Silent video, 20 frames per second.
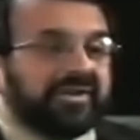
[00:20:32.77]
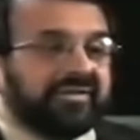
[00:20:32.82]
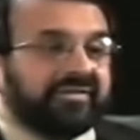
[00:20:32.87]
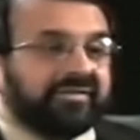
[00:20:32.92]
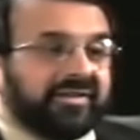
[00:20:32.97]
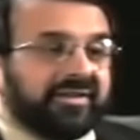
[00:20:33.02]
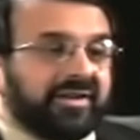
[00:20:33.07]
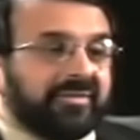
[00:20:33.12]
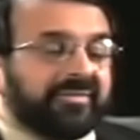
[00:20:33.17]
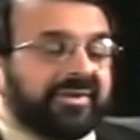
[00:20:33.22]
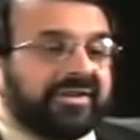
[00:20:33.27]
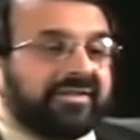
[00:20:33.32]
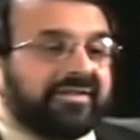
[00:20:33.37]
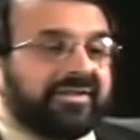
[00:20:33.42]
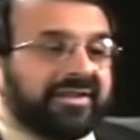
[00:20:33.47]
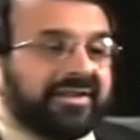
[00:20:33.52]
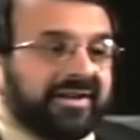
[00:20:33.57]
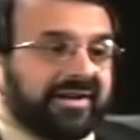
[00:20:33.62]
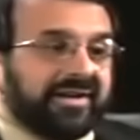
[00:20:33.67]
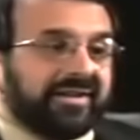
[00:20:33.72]
Islamic
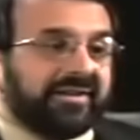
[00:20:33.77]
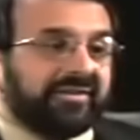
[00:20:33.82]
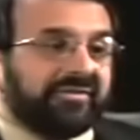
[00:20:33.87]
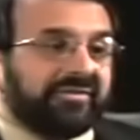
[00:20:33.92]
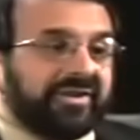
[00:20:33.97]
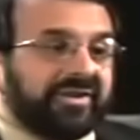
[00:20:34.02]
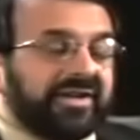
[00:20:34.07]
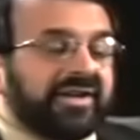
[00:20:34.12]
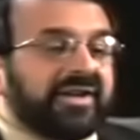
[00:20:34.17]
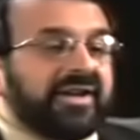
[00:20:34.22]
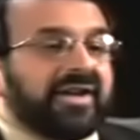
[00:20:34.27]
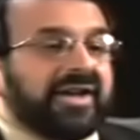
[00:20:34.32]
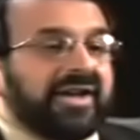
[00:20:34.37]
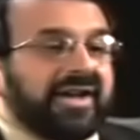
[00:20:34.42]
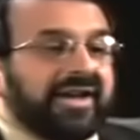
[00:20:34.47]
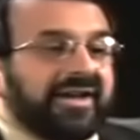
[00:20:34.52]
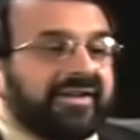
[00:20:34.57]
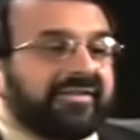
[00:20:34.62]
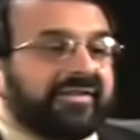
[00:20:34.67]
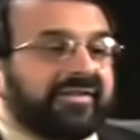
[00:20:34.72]
theology
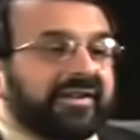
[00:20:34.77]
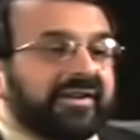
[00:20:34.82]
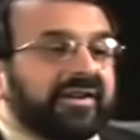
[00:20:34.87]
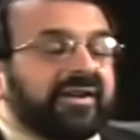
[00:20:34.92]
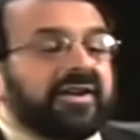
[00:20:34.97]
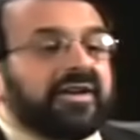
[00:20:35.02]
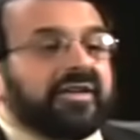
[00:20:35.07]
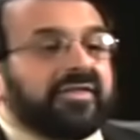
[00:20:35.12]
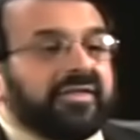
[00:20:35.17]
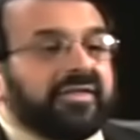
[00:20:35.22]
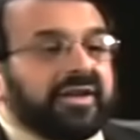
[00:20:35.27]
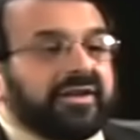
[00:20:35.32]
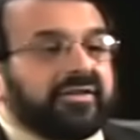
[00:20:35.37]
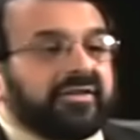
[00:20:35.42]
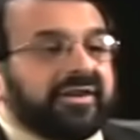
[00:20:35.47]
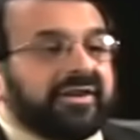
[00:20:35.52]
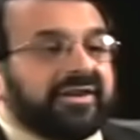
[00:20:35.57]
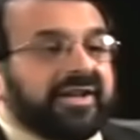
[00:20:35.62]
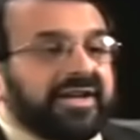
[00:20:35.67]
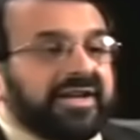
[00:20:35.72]
has it that
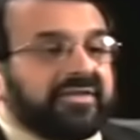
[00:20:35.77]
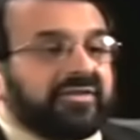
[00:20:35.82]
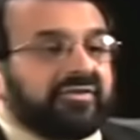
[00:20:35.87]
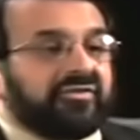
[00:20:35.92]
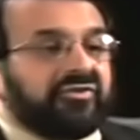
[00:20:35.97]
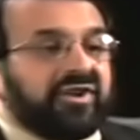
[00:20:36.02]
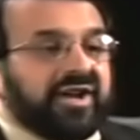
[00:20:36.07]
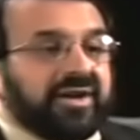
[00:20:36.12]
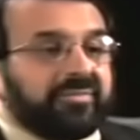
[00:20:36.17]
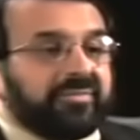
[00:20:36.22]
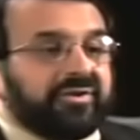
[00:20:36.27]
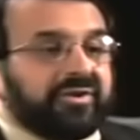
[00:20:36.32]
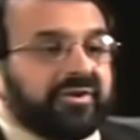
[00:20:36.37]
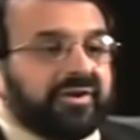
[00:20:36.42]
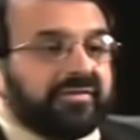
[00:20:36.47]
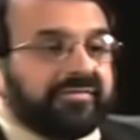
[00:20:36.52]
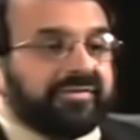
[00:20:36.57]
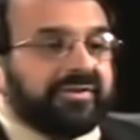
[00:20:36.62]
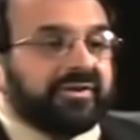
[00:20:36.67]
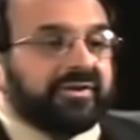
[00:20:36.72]
the ninth chapter
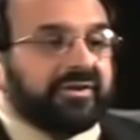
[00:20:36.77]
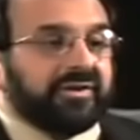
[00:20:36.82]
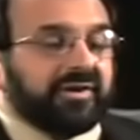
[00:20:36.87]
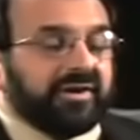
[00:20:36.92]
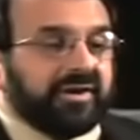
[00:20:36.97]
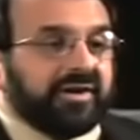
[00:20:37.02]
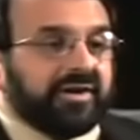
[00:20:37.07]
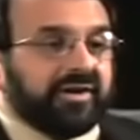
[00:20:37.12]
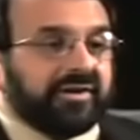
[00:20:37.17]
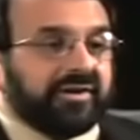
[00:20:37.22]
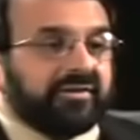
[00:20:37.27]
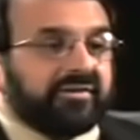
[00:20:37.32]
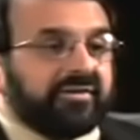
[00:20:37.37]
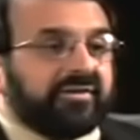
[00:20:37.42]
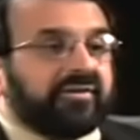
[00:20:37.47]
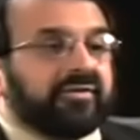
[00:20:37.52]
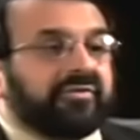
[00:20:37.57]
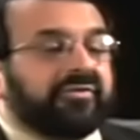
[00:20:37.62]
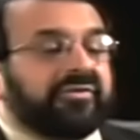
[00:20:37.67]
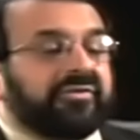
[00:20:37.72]
of the Quran,
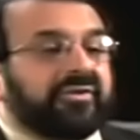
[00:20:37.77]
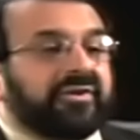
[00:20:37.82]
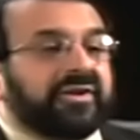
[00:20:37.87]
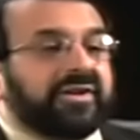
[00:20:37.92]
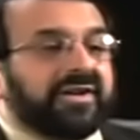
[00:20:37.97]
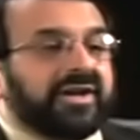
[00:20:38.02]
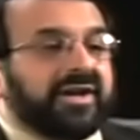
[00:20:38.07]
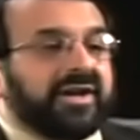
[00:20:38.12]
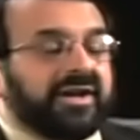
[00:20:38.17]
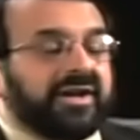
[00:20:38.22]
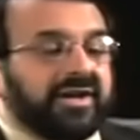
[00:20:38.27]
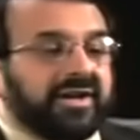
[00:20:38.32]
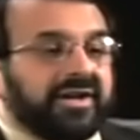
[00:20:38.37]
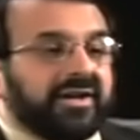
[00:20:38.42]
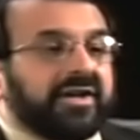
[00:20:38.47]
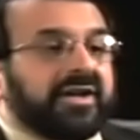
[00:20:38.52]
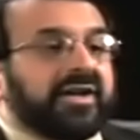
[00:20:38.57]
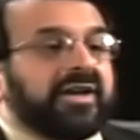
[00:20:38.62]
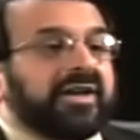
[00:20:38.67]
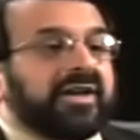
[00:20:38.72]
Surah 9,
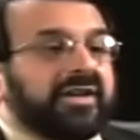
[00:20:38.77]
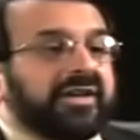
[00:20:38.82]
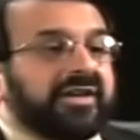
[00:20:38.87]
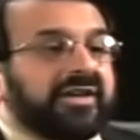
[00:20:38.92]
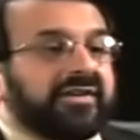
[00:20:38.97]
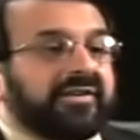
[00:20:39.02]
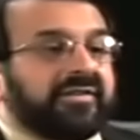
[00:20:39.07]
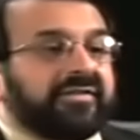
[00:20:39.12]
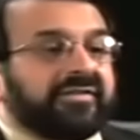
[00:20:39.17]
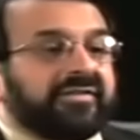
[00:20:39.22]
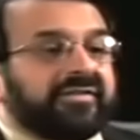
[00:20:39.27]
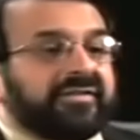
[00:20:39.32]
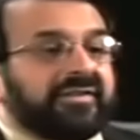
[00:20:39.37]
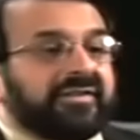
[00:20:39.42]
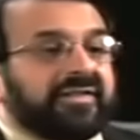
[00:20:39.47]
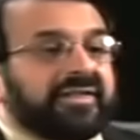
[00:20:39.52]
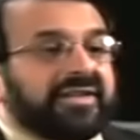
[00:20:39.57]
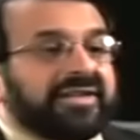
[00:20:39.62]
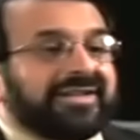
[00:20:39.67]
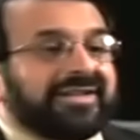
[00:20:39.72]
is
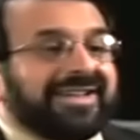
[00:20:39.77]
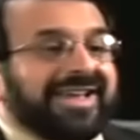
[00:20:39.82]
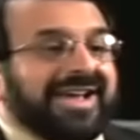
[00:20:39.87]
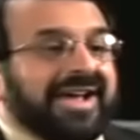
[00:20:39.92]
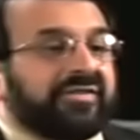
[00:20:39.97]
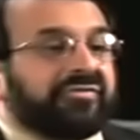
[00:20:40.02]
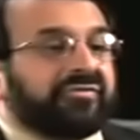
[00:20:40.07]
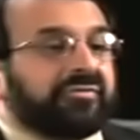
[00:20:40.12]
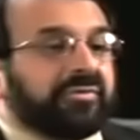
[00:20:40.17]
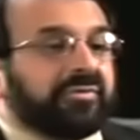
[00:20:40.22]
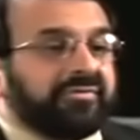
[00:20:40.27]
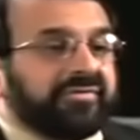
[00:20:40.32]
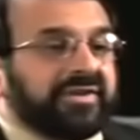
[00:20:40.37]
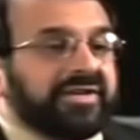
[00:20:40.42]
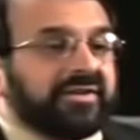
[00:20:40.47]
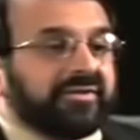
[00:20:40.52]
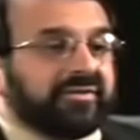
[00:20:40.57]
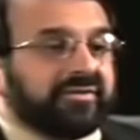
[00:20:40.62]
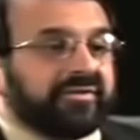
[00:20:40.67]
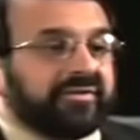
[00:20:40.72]
the last
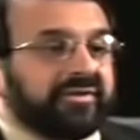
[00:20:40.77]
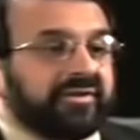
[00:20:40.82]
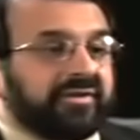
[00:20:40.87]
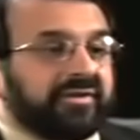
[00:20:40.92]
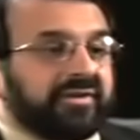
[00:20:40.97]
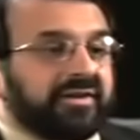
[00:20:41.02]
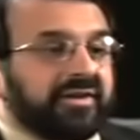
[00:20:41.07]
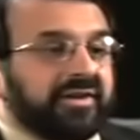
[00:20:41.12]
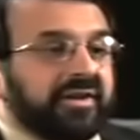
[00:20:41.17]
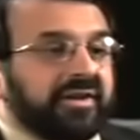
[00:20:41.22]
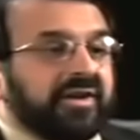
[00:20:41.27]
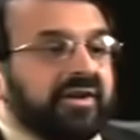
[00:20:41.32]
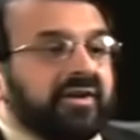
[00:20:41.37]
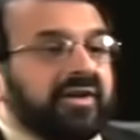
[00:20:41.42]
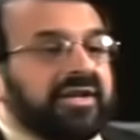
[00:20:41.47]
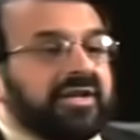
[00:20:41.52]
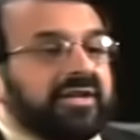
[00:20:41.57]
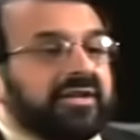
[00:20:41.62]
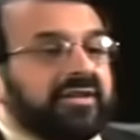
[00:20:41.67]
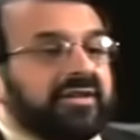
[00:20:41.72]
revealed
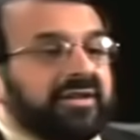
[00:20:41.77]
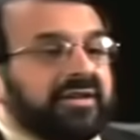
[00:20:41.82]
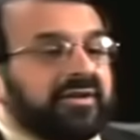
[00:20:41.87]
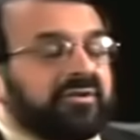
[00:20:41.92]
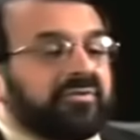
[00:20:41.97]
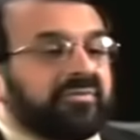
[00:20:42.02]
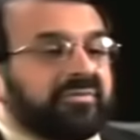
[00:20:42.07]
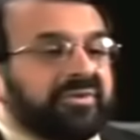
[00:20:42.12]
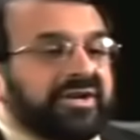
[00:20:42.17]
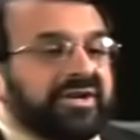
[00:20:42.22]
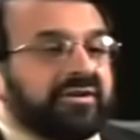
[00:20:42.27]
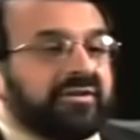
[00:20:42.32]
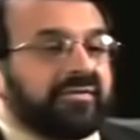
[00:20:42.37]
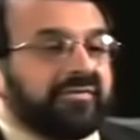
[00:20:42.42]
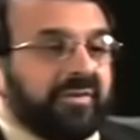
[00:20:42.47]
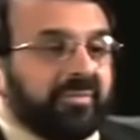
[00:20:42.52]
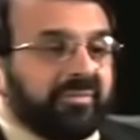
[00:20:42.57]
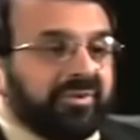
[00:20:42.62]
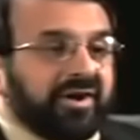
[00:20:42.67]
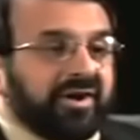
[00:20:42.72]
in the career of
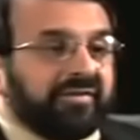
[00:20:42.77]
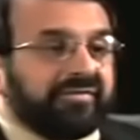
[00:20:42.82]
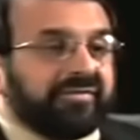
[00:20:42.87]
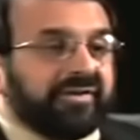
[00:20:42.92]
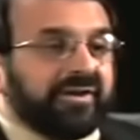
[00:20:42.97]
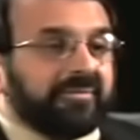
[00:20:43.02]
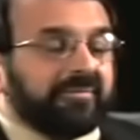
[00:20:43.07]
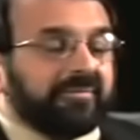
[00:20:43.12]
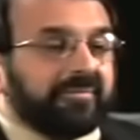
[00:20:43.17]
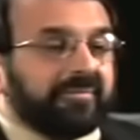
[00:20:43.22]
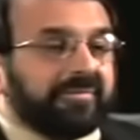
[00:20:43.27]
the Prophet.